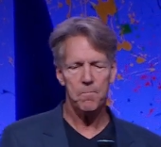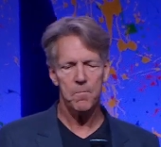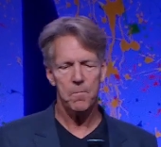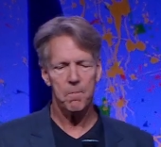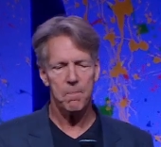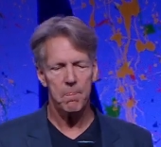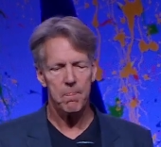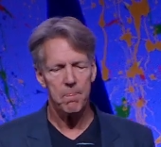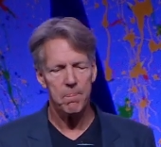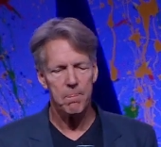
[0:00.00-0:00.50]

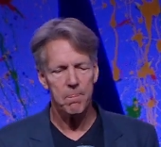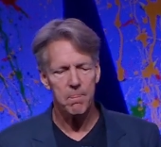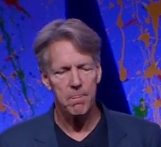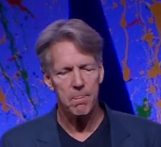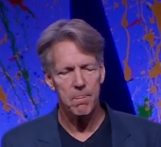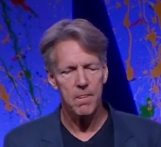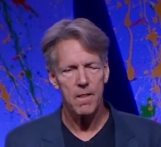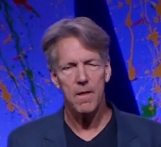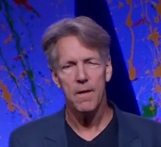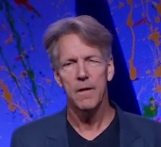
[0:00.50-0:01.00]

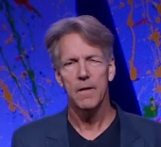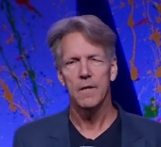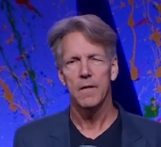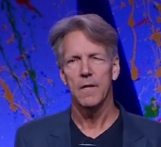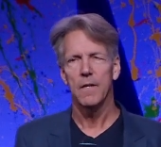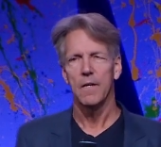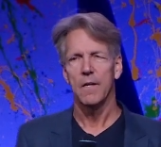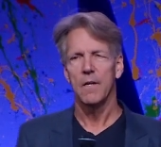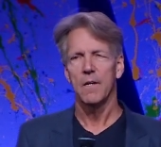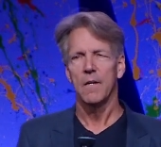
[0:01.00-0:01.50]

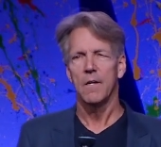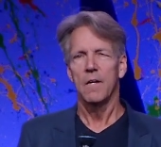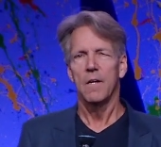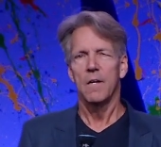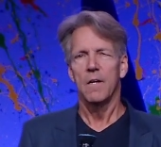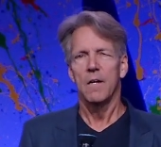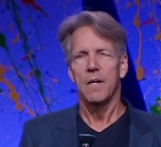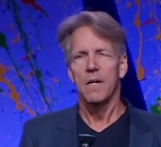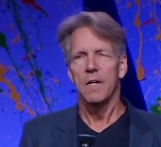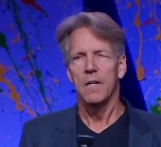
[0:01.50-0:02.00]

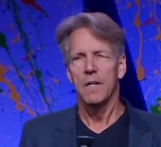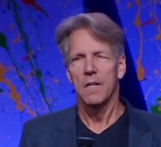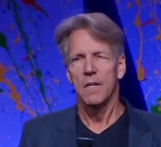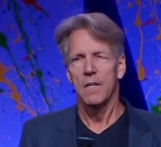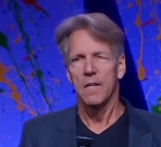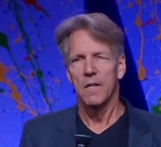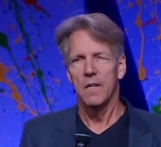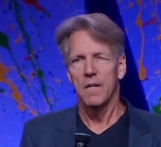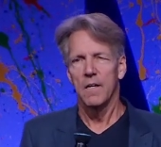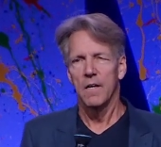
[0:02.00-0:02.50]

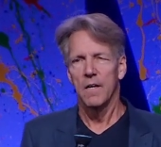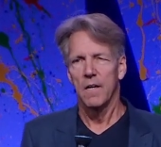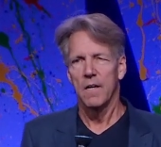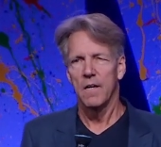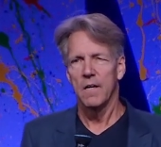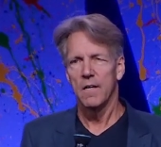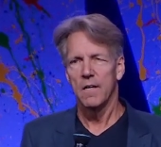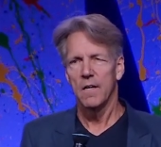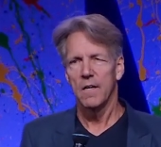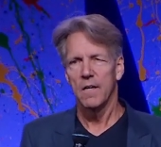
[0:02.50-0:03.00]

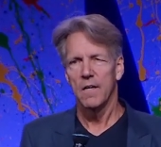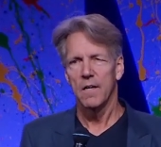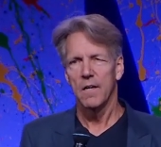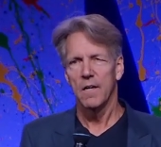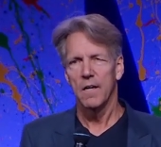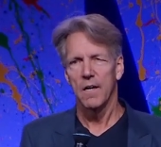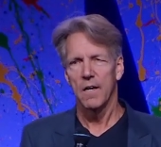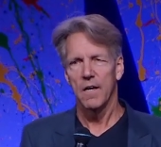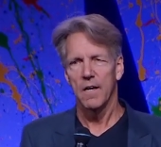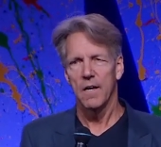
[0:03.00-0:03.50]
No one is speaking in this clip.